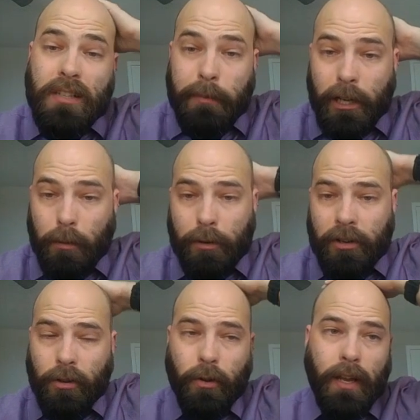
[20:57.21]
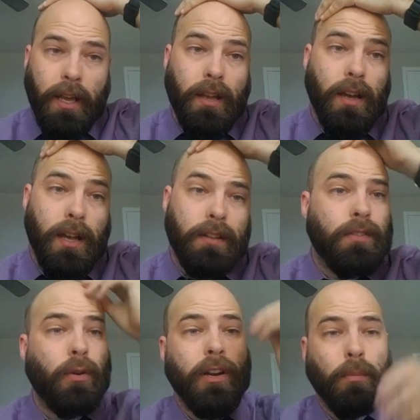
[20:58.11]
Domenico Pordenone.
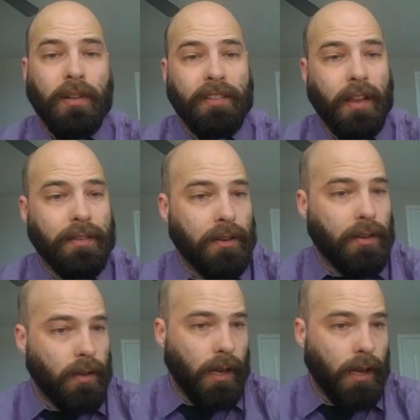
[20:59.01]
Sorry, don't press enter.